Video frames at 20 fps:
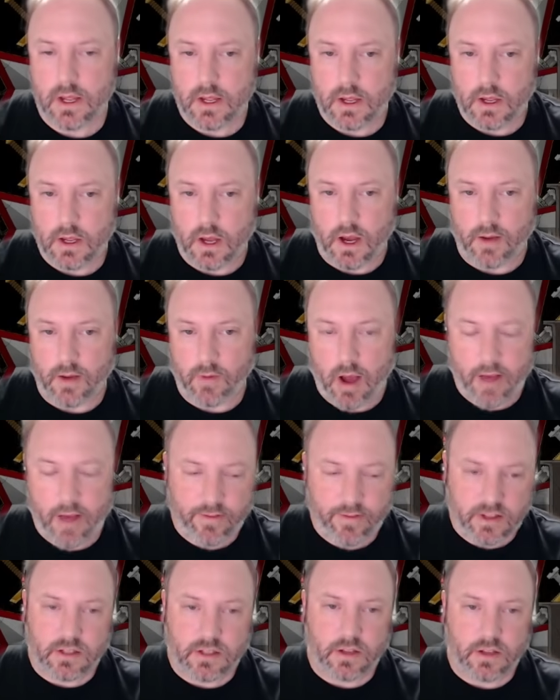
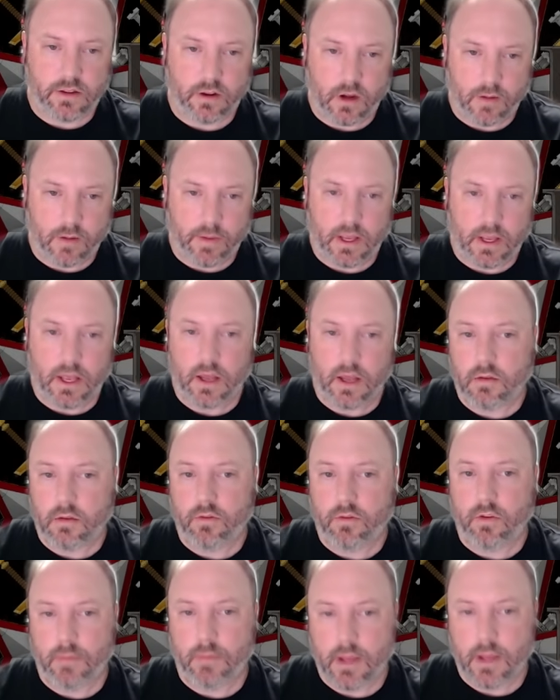obviously they're going to be kitted
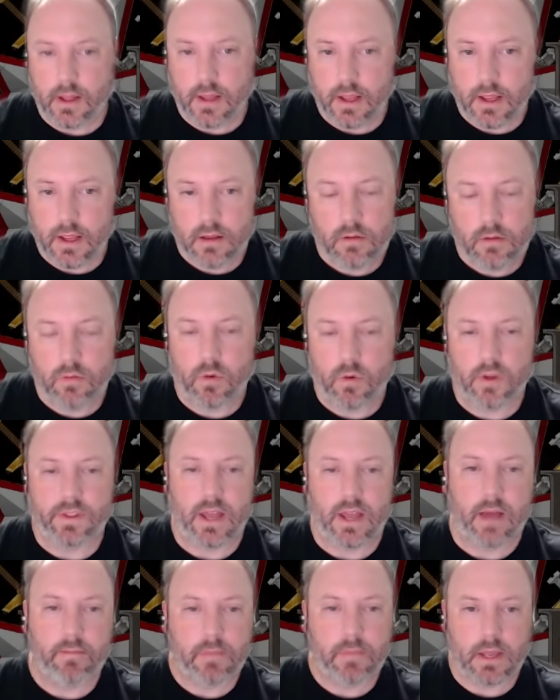for melee. What
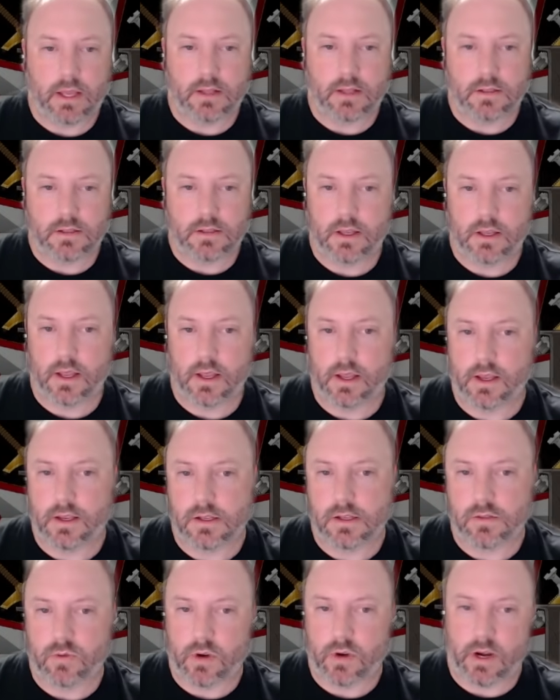that means
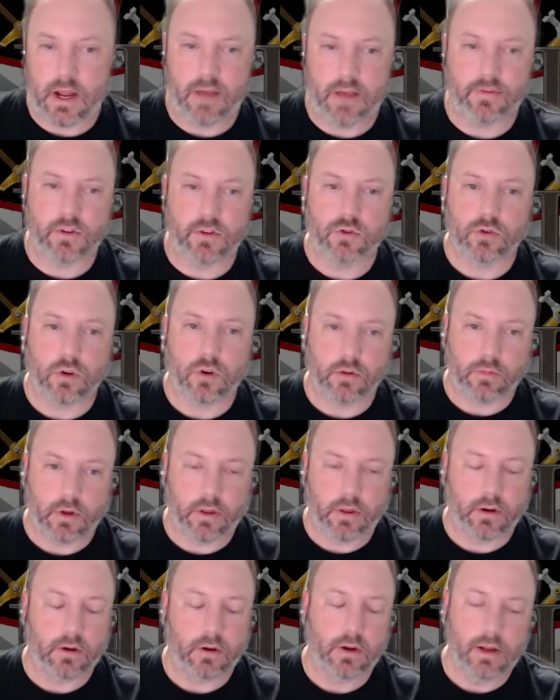is we're going to have the Sword
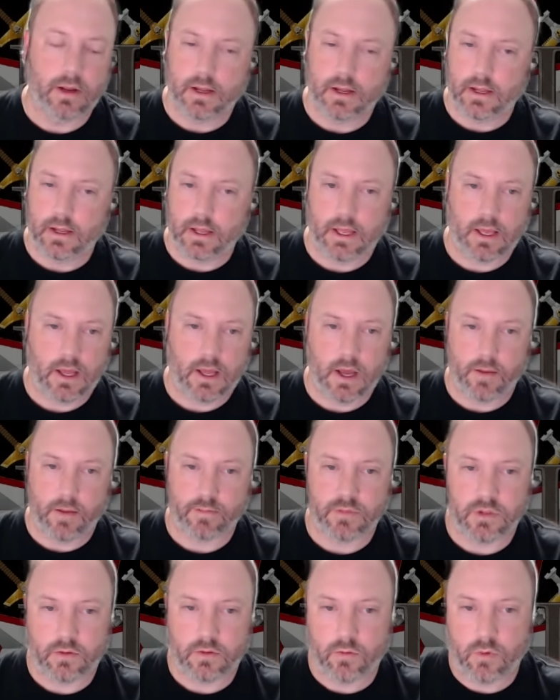Brother. He
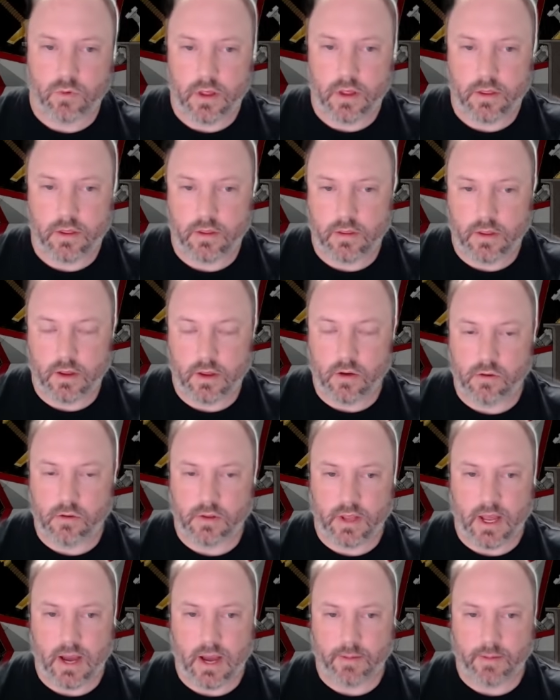comes with the
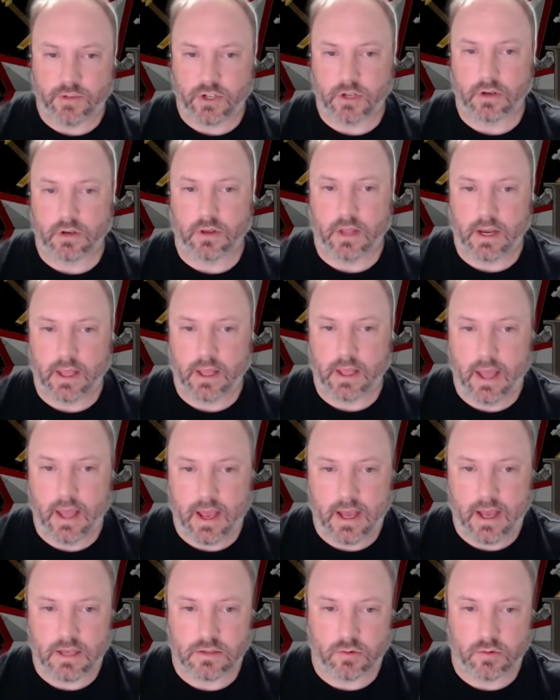only option that he
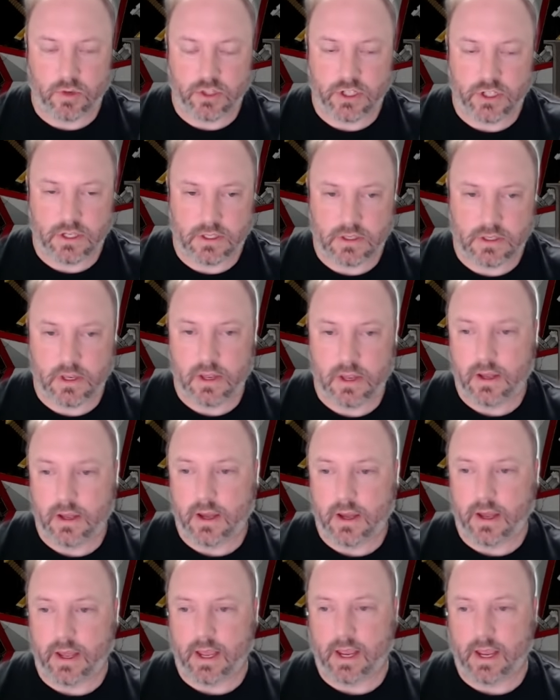has, which is
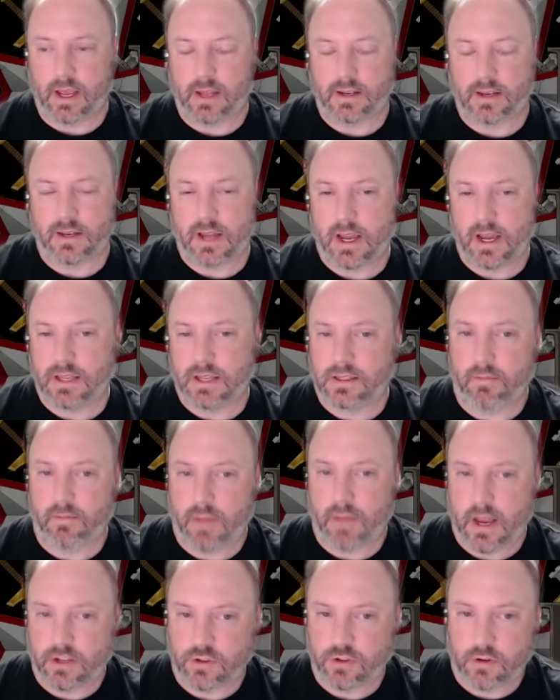a nice
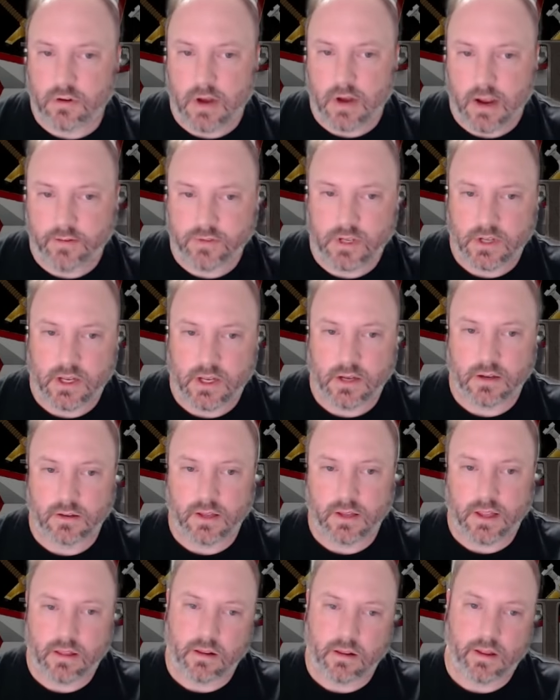mastercrafted
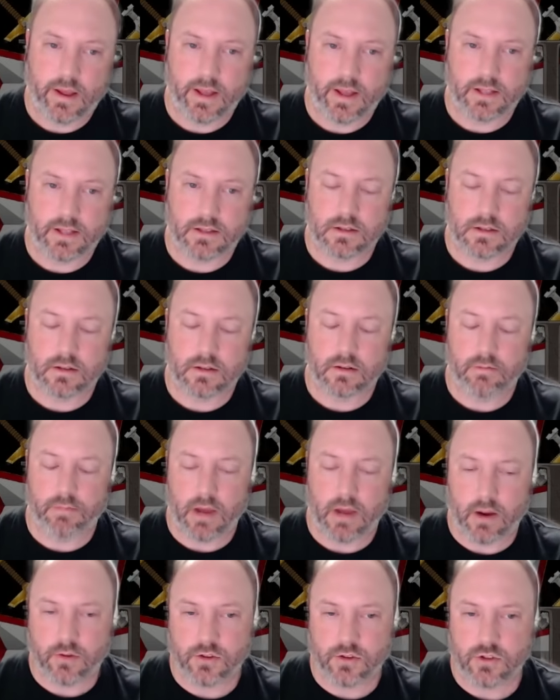lethal hits
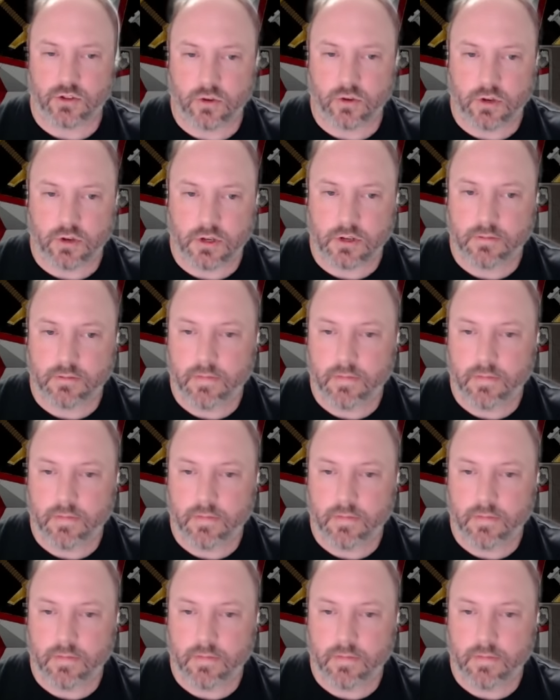power sword